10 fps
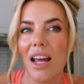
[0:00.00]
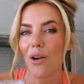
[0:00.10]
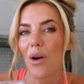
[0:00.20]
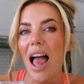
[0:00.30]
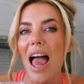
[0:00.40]
I
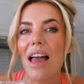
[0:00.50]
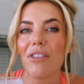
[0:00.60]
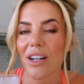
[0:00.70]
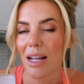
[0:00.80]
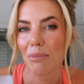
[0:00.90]
don't
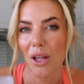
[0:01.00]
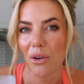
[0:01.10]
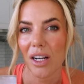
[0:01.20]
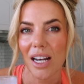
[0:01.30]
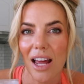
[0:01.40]
ever get
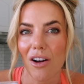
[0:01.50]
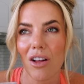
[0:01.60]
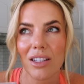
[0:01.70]
bloated at all.